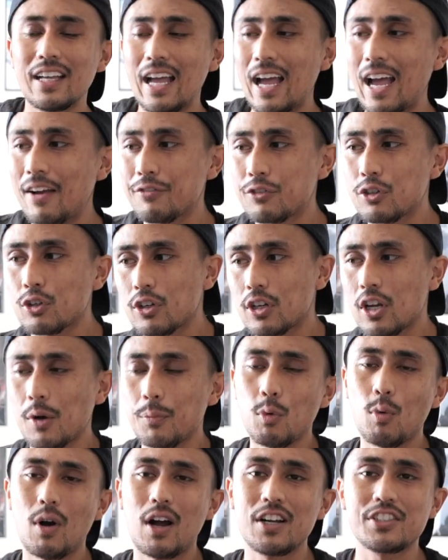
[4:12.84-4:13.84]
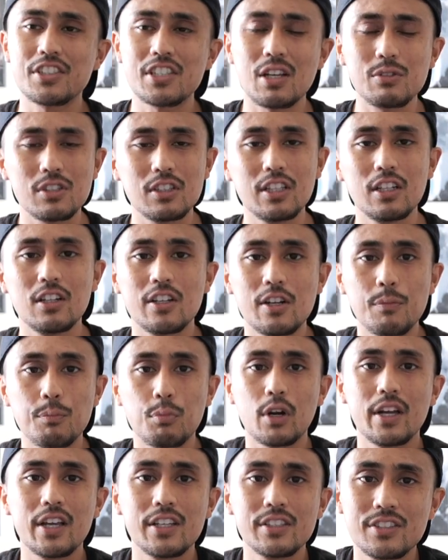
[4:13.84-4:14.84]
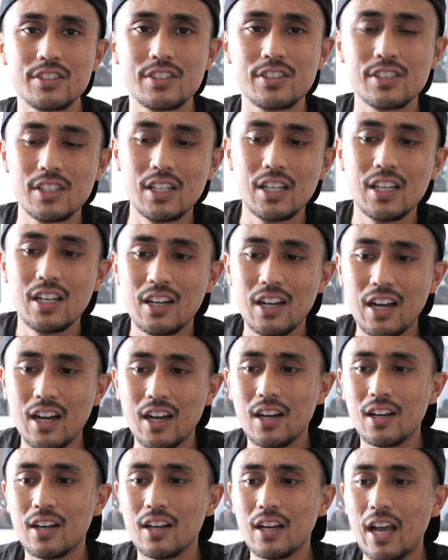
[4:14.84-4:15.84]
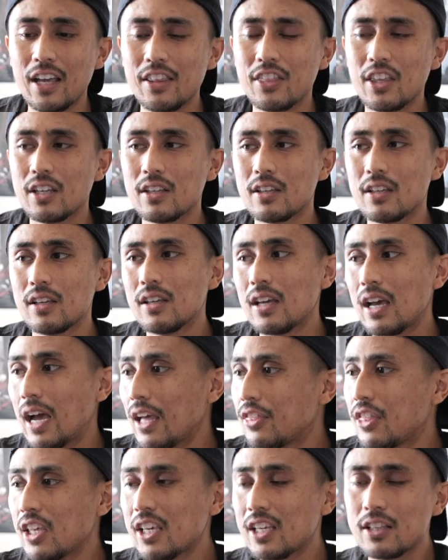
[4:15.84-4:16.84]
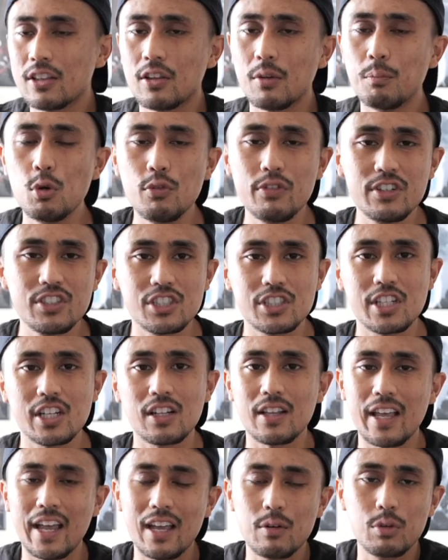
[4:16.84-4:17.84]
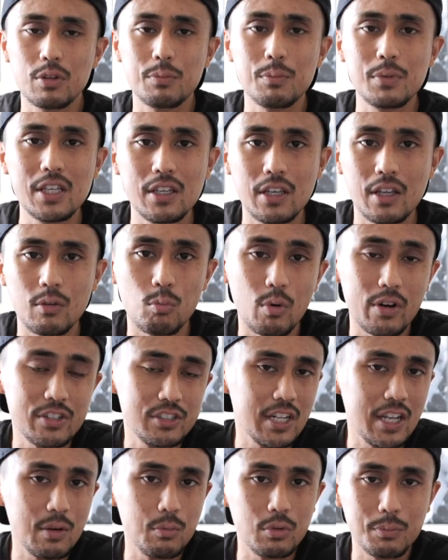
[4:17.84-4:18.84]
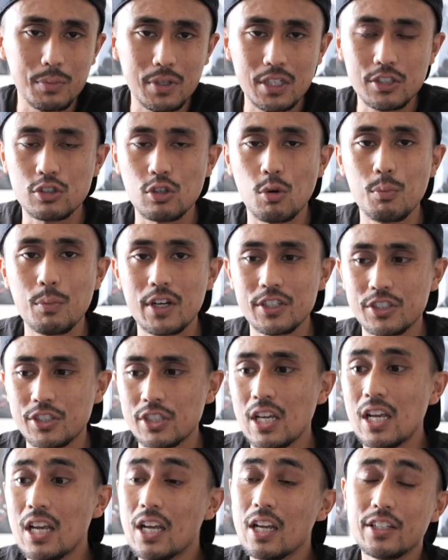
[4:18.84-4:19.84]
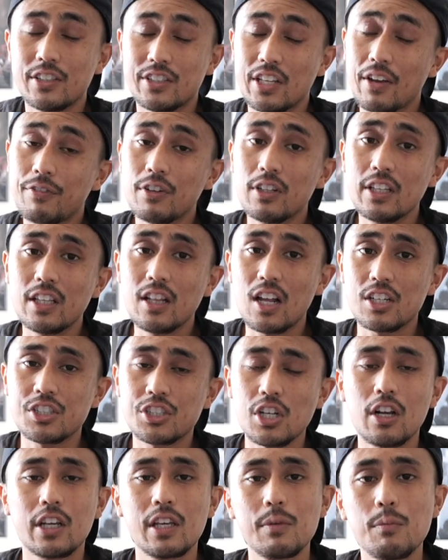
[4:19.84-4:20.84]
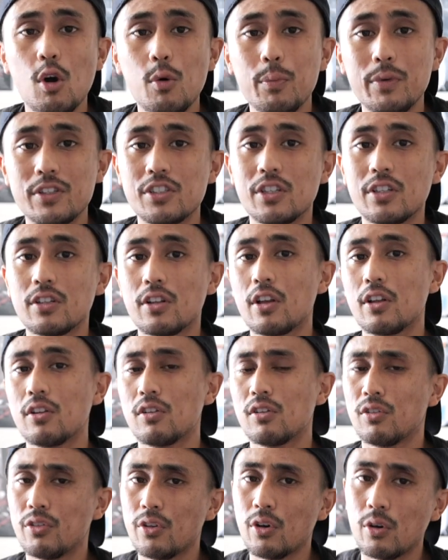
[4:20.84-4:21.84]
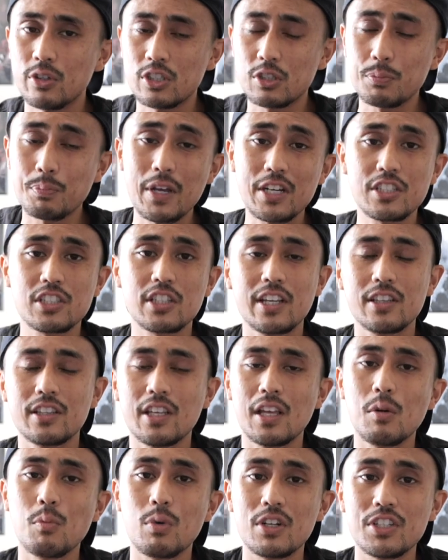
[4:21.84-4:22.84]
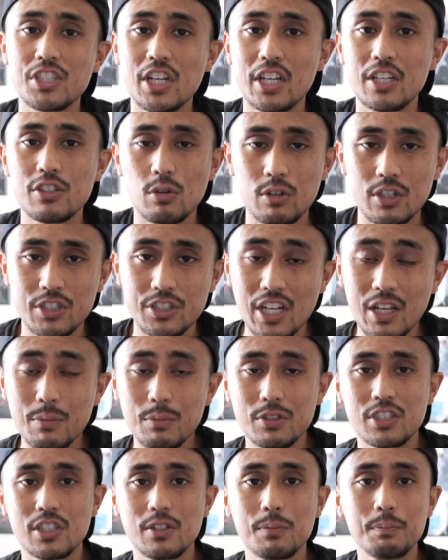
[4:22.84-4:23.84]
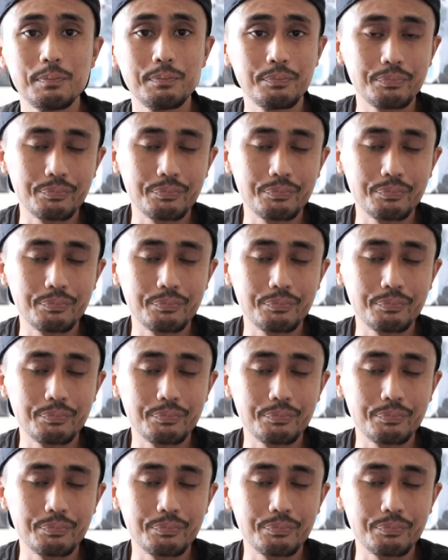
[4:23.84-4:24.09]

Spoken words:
after a couple watches, I was a little unimpressed. I think the movie just didn't land with me and resonate with me so much. Definitely a lot of shocking moments in there, though, especially at the end when J. Jonah Jameson